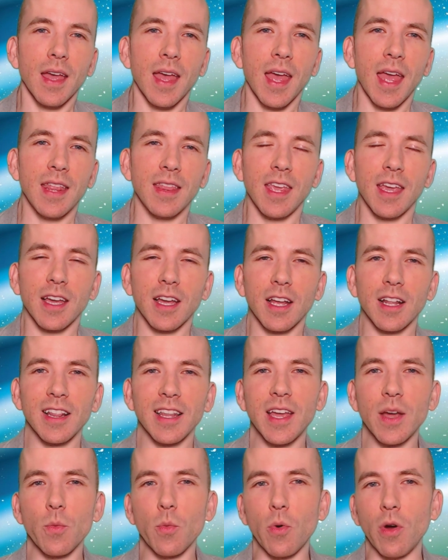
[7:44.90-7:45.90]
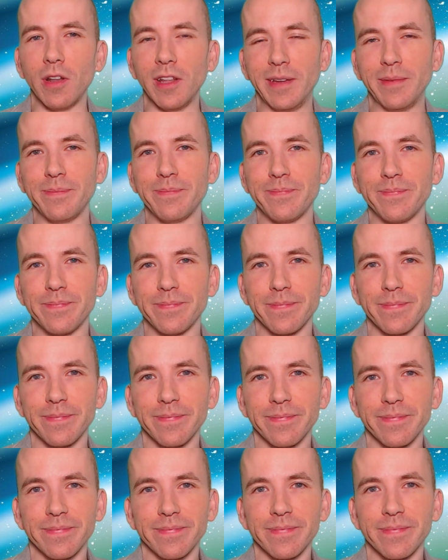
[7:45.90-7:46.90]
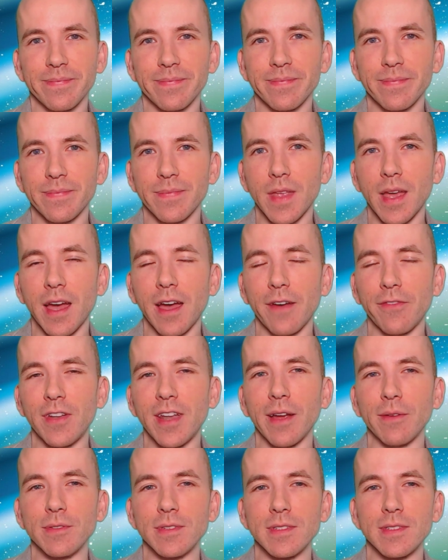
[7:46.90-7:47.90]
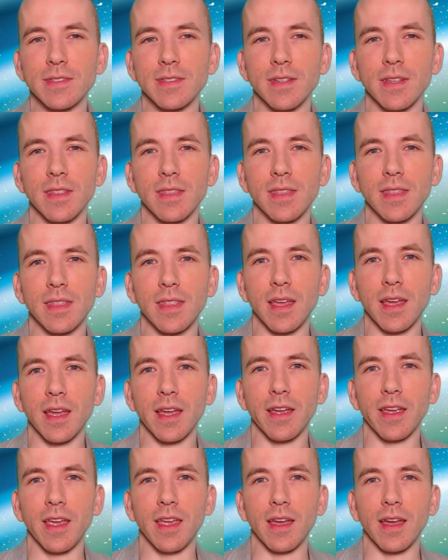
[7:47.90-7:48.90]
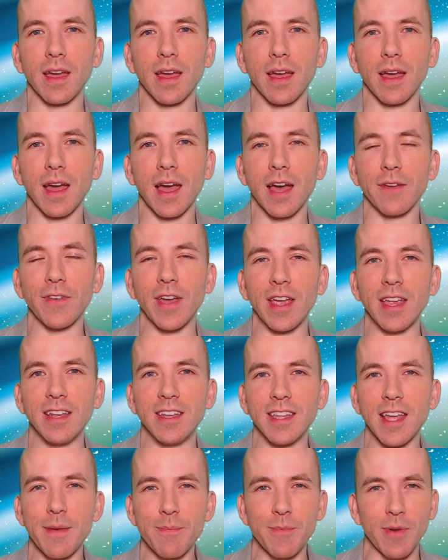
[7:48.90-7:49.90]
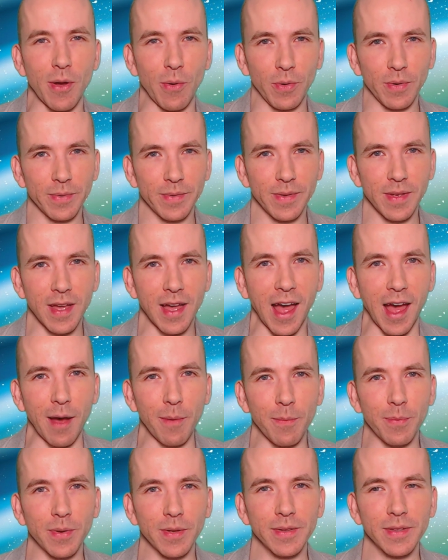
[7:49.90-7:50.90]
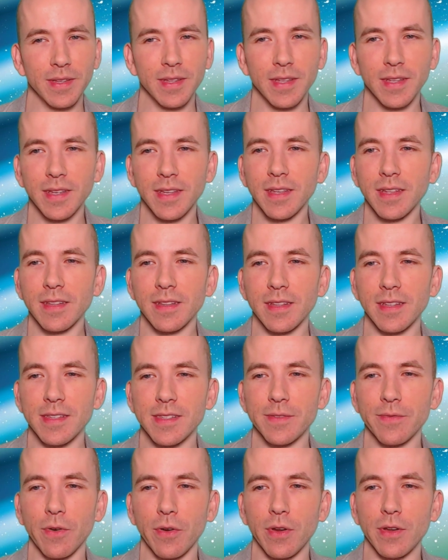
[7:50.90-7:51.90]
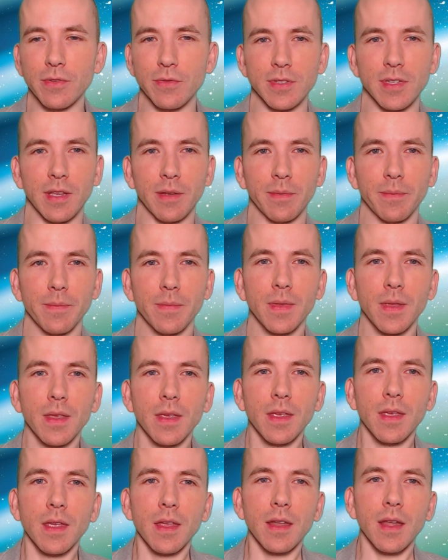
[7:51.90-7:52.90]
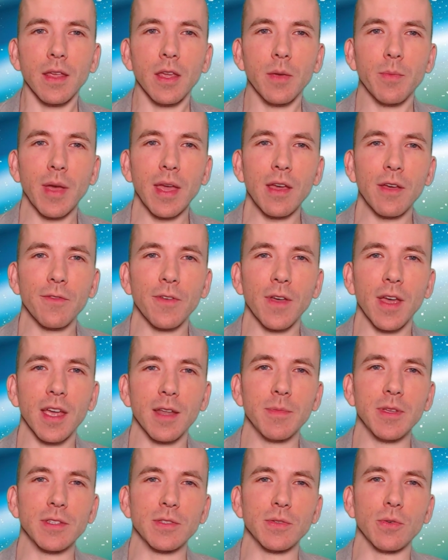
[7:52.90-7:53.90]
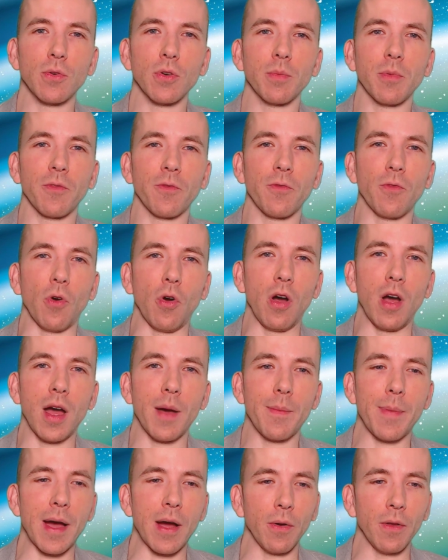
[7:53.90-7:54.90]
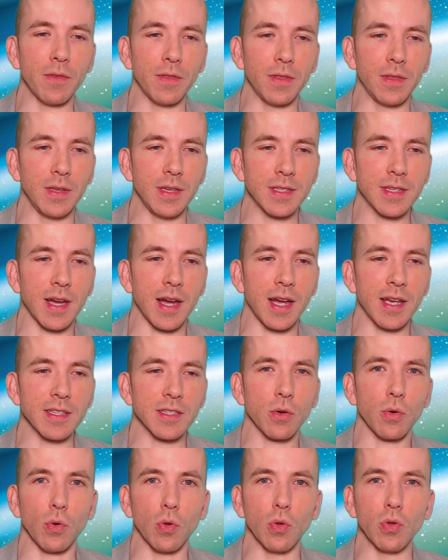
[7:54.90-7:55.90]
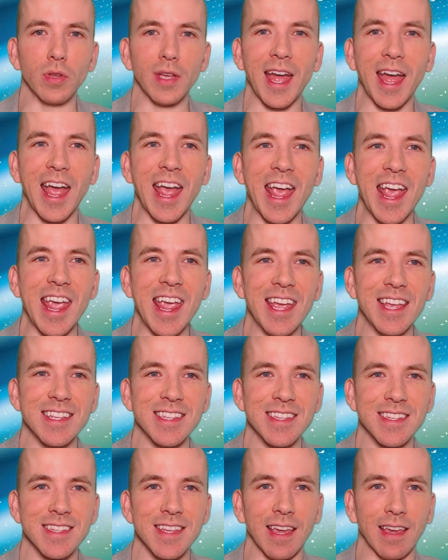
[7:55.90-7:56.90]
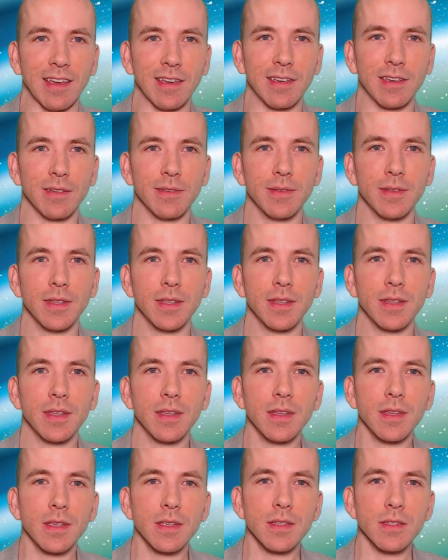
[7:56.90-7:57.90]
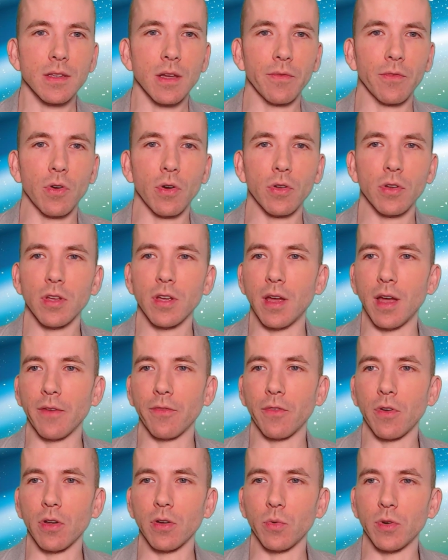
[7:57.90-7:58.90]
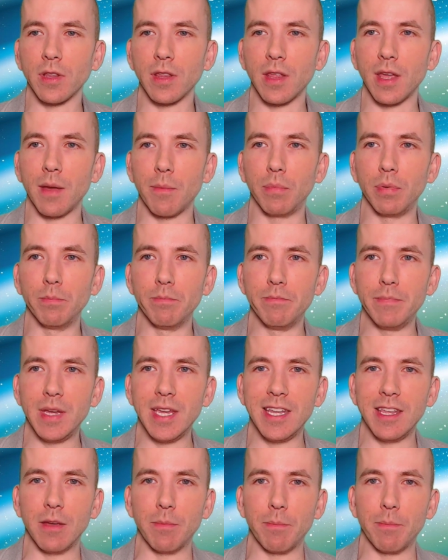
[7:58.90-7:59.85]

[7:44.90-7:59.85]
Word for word: The Eclair wallet have announced they have a demo app. This is very interesting. Now, you may have heard me talk before about these guys called ACINQ. So I've got a I've got one of their Medium